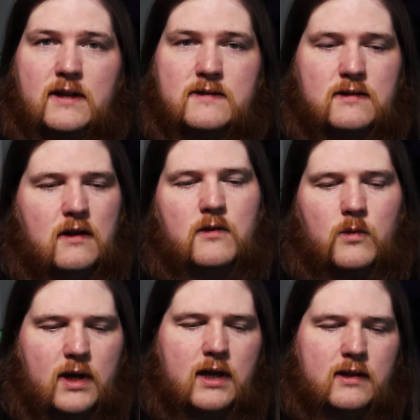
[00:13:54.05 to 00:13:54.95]
It's another
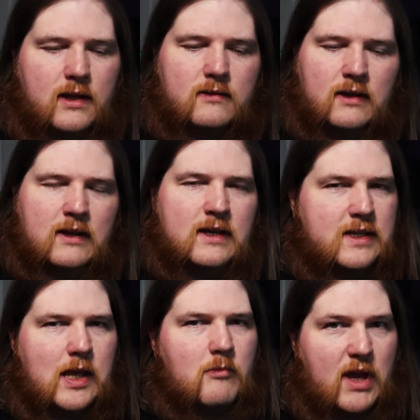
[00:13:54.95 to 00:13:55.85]
way that
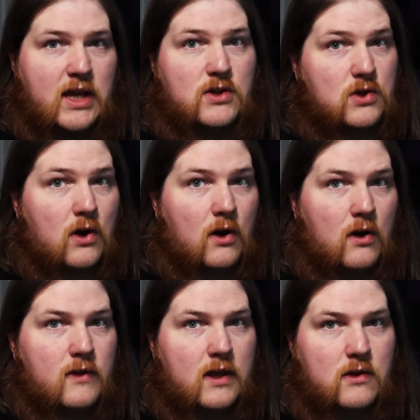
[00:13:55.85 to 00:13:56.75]
they make
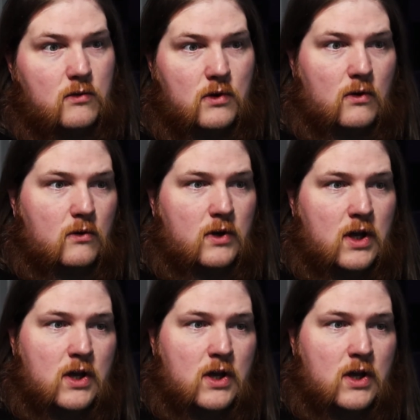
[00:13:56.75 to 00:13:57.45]
sure that you don't